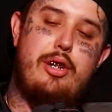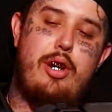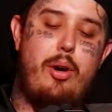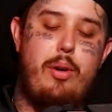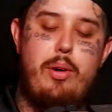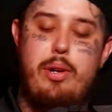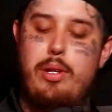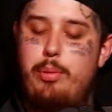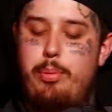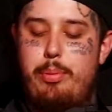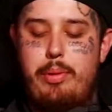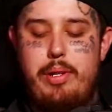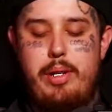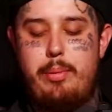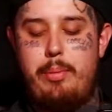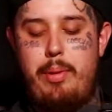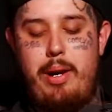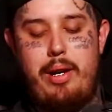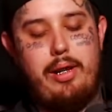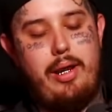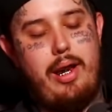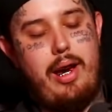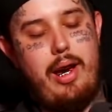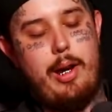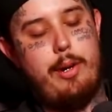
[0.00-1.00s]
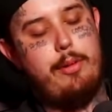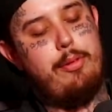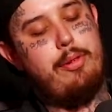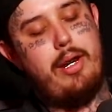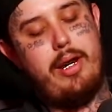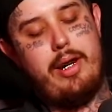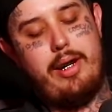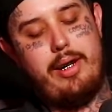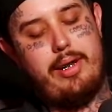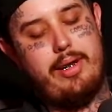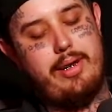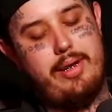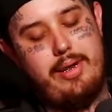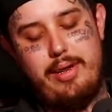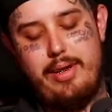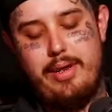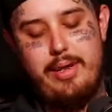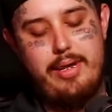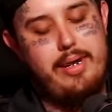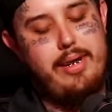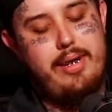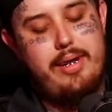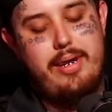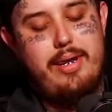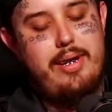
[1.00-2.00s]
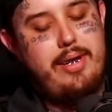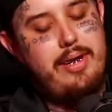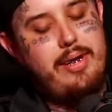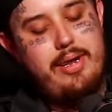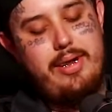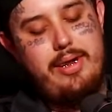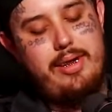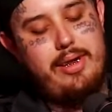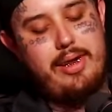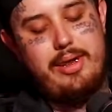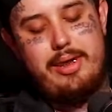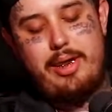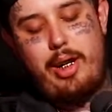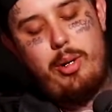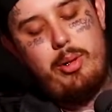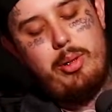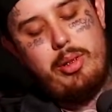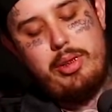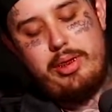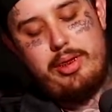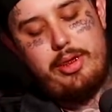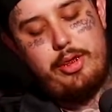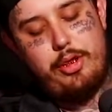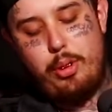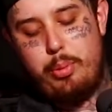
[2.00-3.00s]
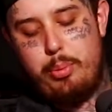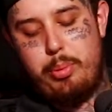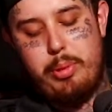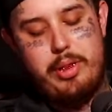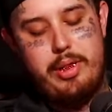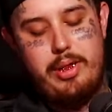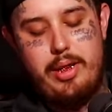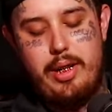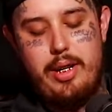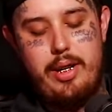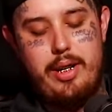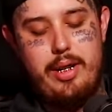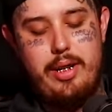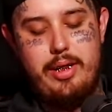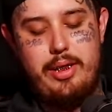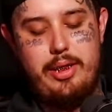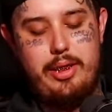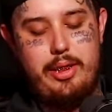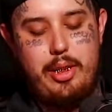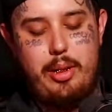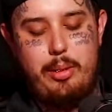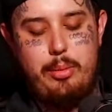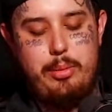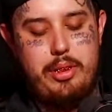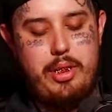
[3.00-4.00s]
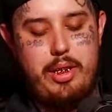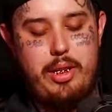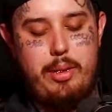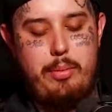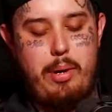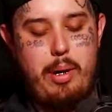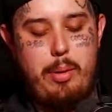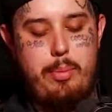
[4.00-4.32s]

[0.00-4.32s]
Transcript: just always been in my life. Like since I was super young, you know what I'm saying.